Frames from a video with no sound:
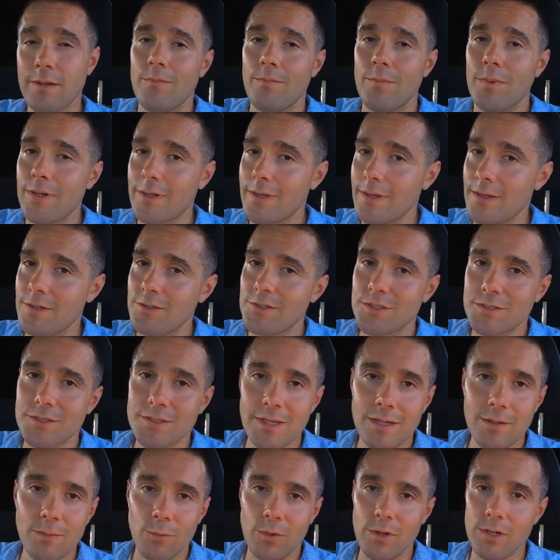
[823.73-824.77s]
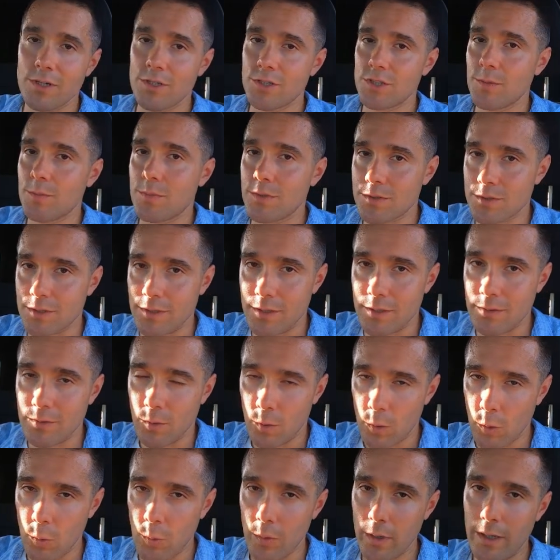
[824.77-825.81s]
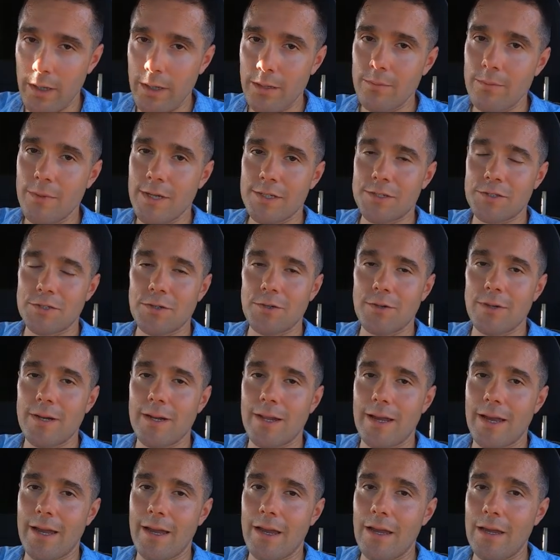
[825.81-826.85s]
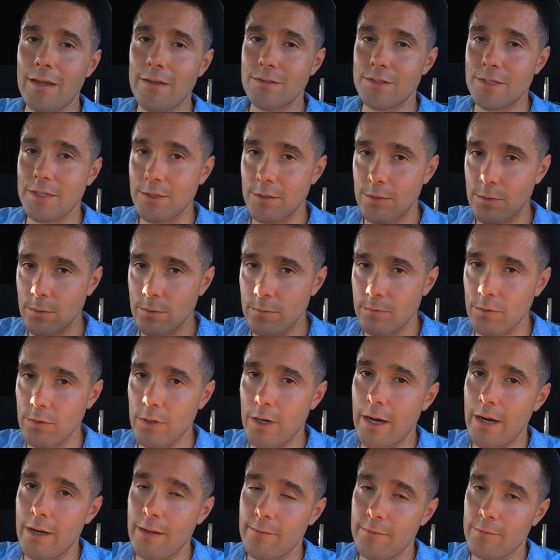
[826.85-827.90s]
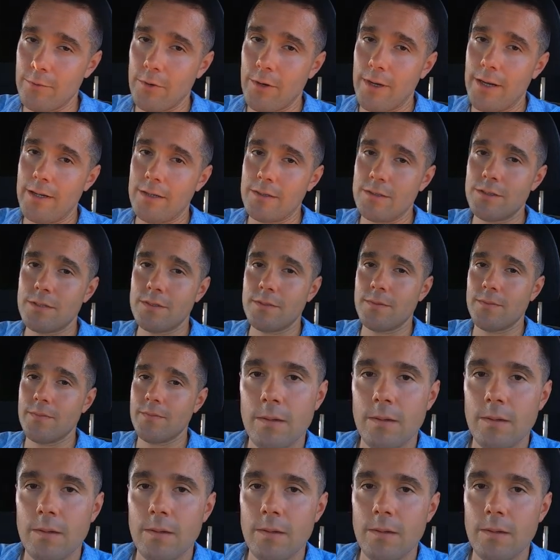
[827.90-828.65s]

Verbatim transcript: But again, just get 100% whole wheat. Make sure it has a good variety of grains.